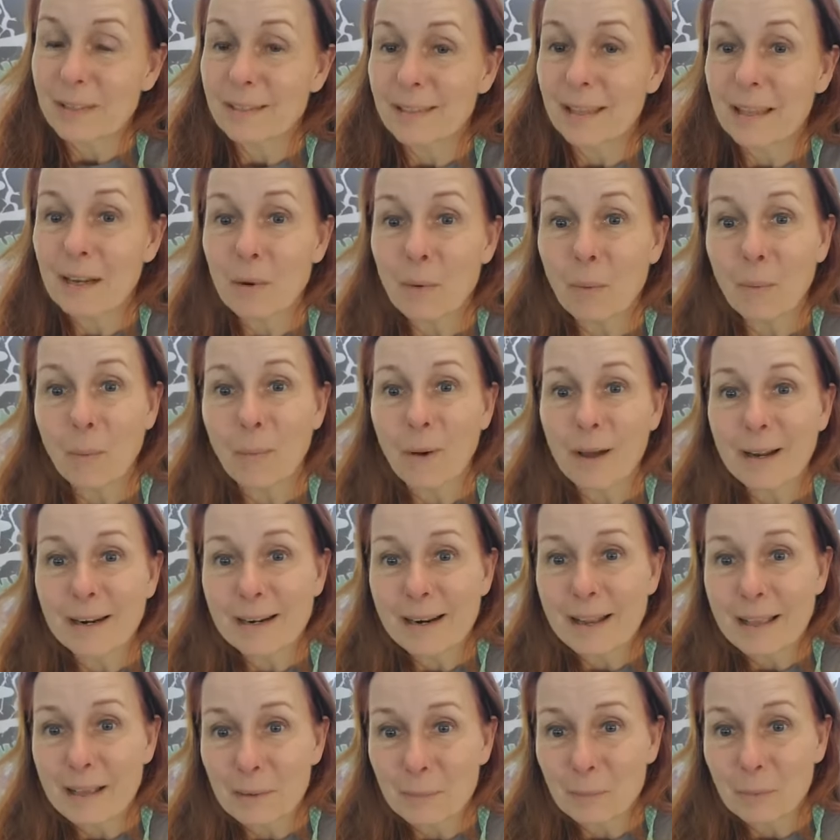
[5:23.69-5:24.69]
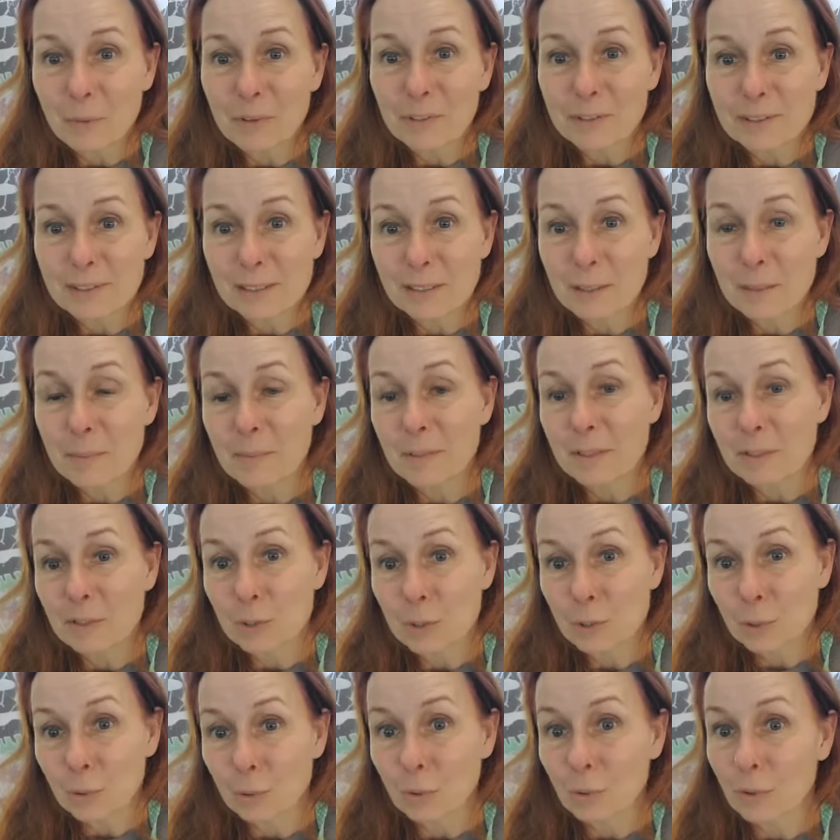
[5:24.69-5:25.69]
They don't want an animal that's going to be
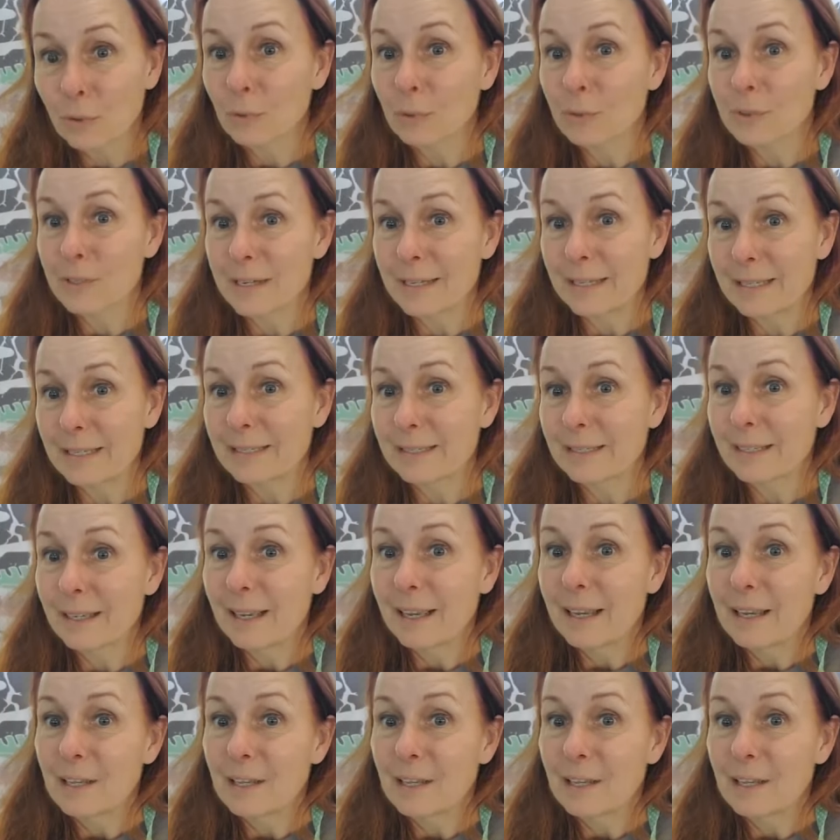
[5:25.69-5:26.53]
sore or needs